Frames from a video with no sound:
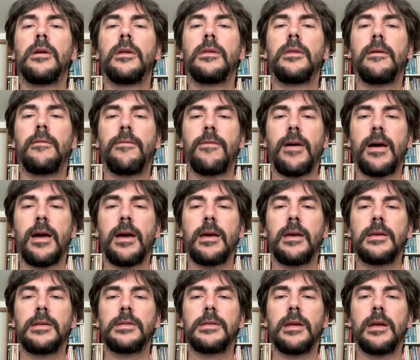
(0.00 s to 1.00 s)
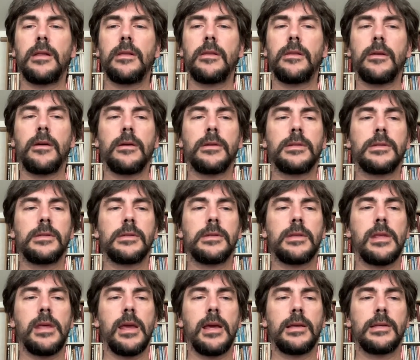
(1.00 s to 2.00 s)
device, and thus
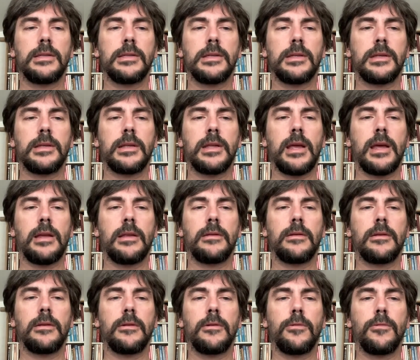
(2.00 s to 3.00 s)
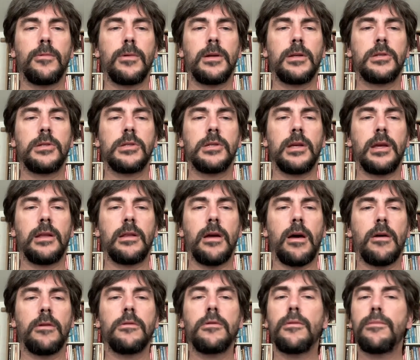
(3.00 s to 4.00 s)
the extent to which it
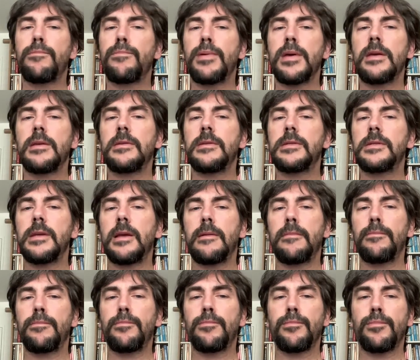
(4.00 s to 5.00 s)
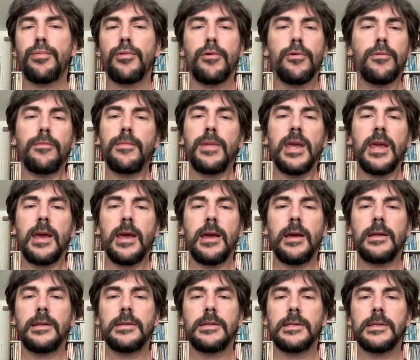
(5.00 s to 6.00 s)
underpins and
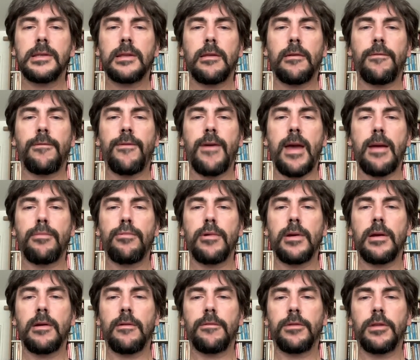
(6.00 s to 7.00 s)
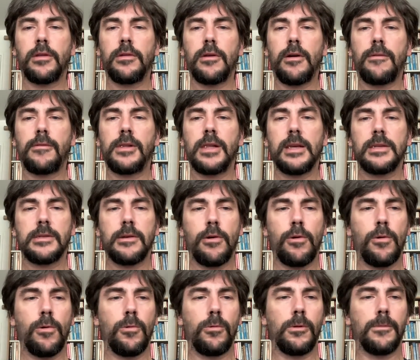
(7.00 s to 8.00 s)
permeates the fabric of the novel as a
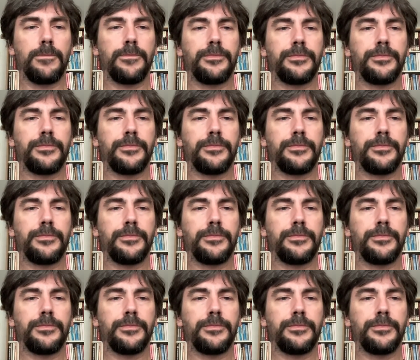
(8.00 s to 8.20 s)
whole.